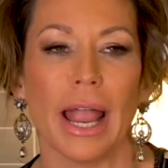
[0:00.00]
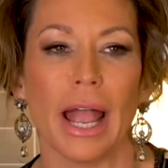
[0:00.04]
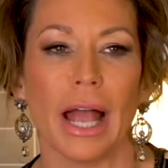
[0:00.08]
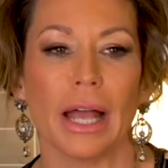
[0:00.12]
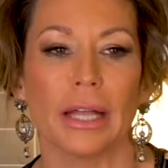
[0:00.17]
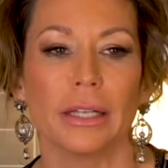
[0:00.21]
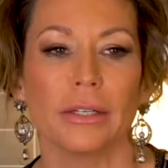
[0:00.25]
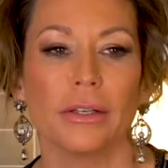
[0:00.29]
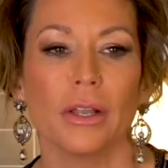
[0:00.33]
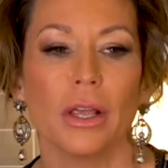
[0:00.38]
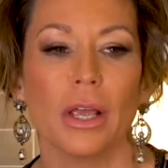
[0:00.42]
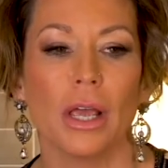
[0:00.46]

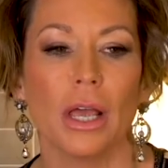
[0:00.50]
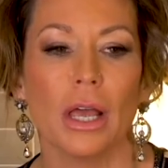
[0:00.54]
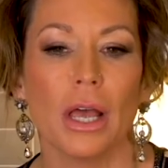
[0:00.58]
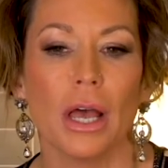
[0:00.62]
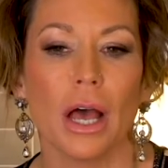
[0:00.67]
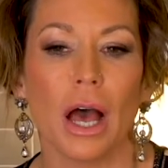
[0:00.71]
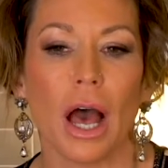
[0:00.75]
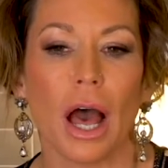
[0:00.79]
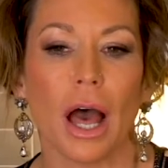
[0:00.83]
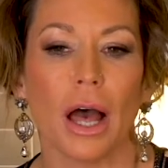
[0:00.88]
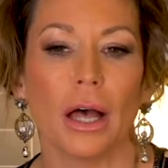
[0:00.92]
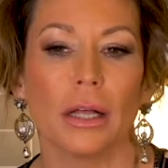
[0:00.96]
And
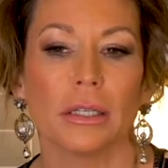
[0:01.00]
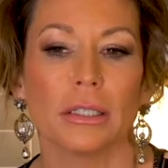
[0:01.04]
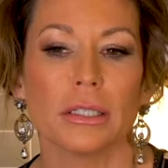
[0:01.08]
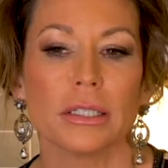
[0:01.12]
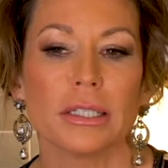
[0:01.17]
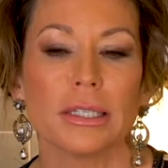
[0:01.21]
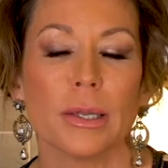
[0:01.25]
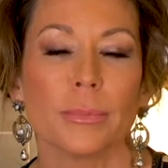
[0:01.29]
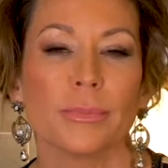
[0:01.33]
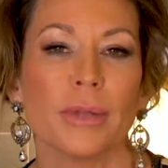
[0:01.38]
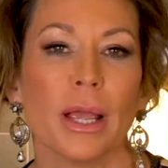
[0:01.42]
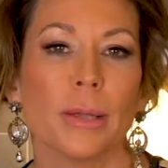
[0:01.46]
uh,
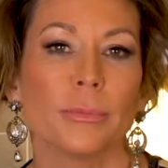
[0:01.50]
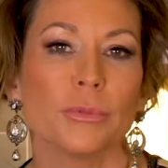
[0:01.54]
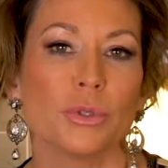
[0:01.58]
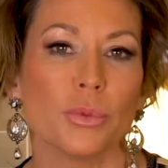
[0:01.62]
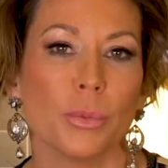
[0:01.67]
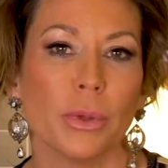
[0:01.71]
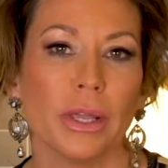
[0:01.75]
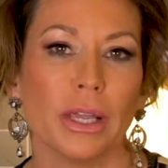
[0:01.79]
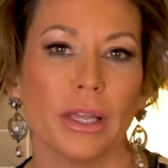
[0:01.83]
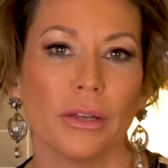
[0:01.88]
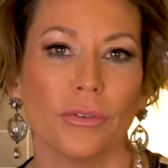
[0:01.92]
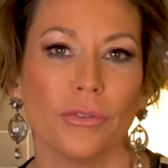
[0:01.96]
sometimes
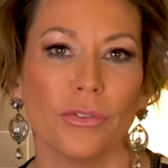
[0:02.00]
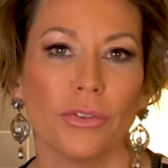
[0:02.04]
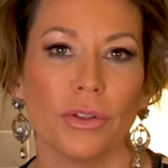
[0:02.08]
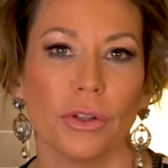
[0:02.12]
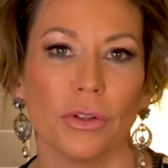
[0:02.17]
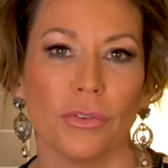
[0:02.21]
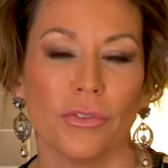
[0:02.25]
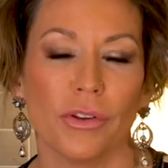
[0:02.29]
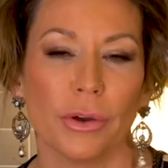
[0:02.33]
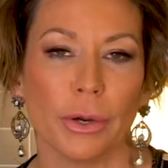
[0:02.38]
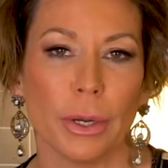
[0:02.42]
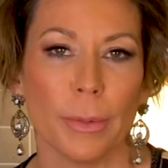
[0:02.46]
we can feel
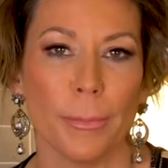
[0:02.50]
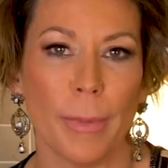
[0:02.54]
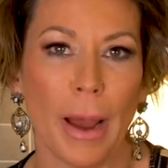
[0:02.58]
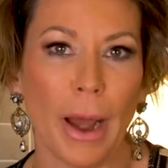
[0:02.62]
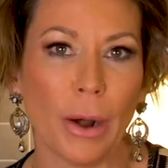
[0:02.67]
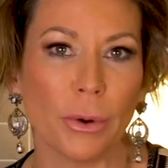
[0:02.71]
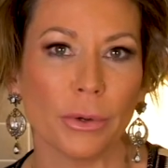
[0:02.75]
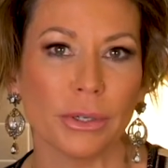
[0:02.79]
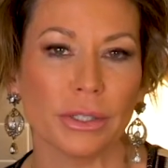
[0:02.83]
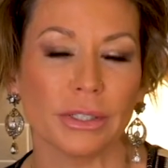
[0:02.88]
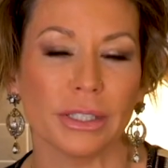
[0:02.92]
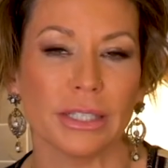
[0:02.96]
very
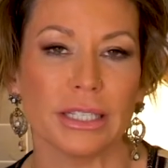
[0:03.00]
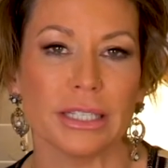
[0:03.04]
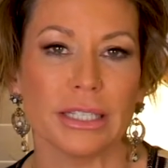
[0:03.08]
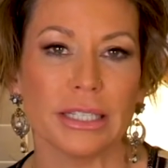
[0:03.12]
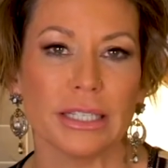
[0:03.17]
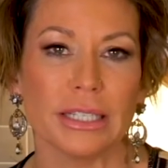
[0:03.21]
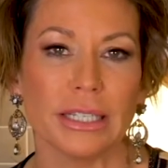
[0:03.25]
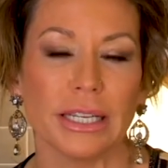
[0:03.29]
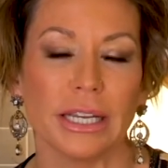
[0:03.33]
powerless